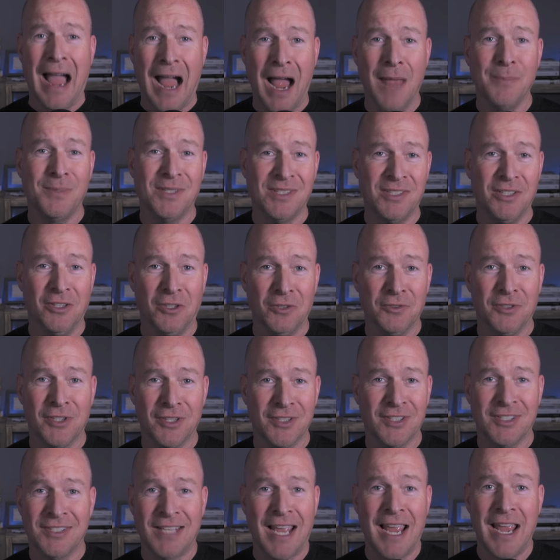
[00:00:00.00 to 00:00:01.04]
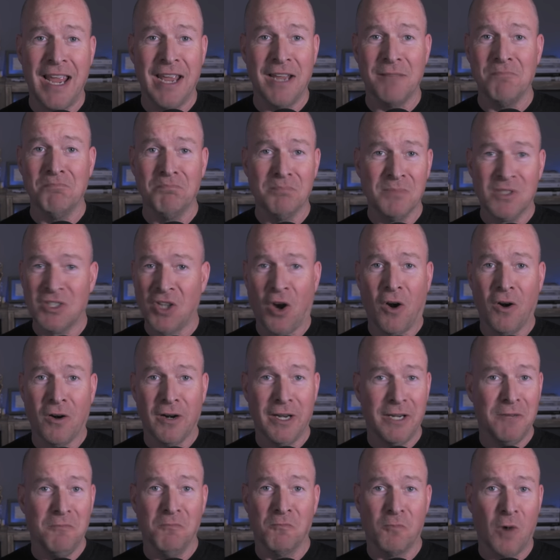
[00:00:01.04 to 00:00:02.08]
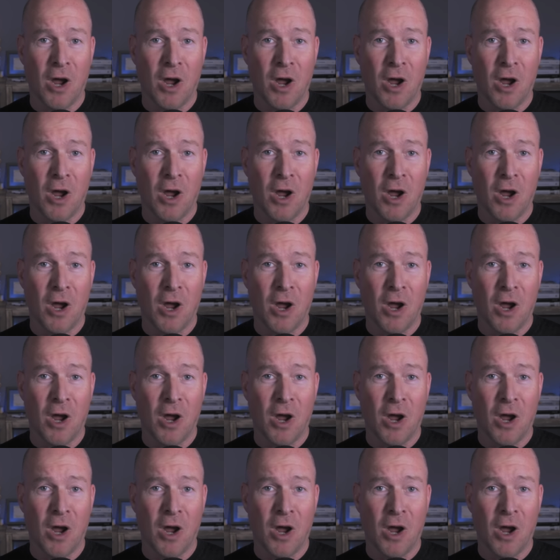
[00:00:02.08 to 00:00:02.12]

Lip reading: I'm still just saying, sorry,